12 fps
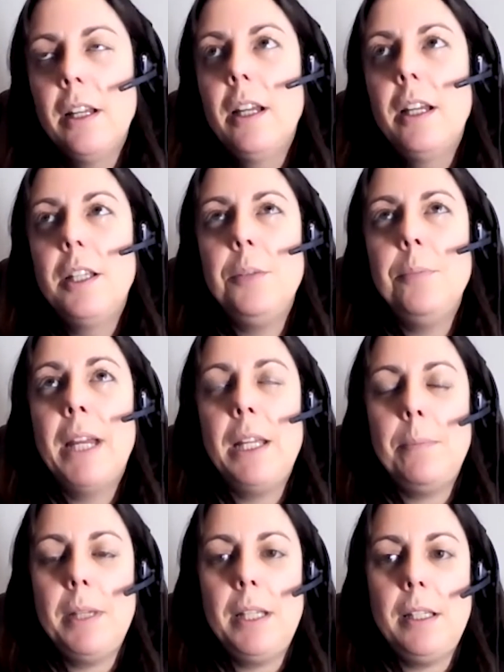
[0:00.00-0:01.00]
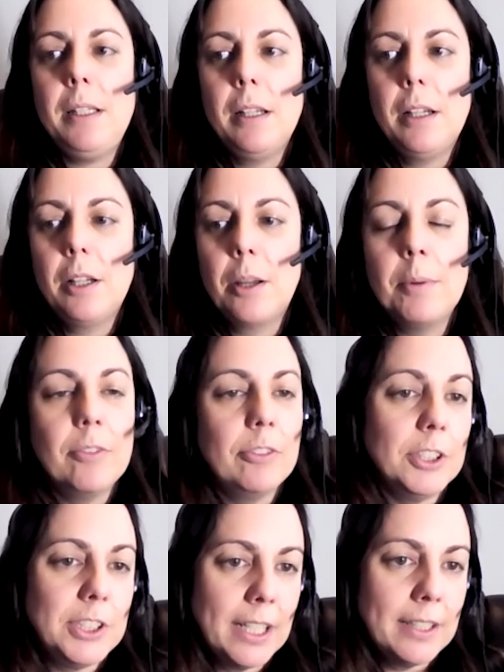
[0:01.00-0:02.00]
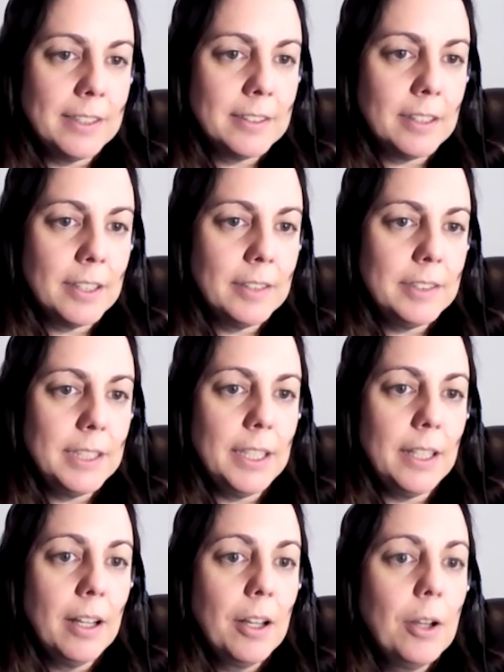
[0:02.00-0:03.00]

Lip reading: You may be going for a genus ID